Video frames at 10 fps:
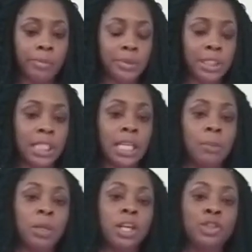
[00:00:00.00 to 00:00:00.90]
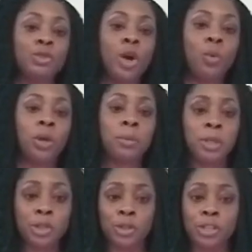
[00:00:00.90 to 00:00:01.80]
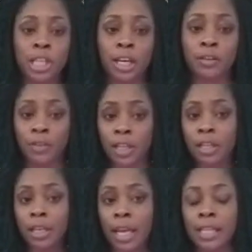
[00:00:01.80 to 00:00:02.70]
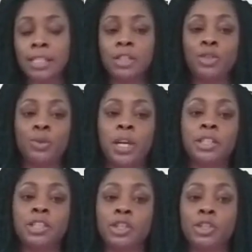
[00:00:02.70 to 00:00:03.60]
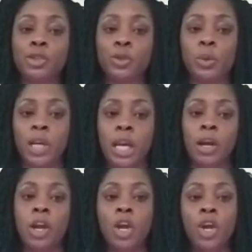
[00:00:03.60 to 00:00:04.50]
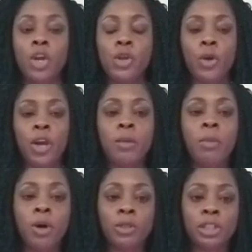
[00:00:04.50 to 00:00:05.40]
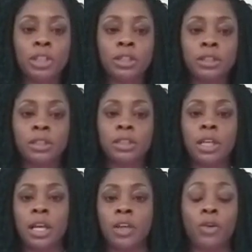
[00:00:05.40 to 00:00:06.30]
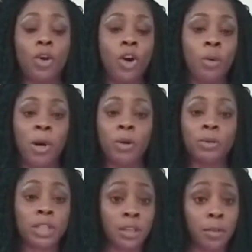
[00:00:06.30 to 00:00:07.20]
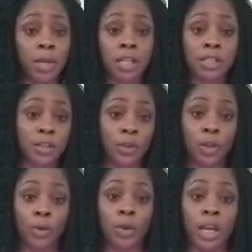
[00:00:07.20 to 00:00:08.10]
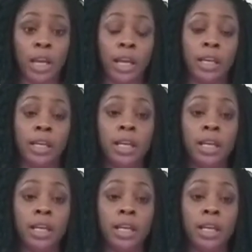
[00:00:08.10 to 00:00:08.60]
Again, because you don't want to put yourself in a situation to where your emotions and your hormones get the best of you, and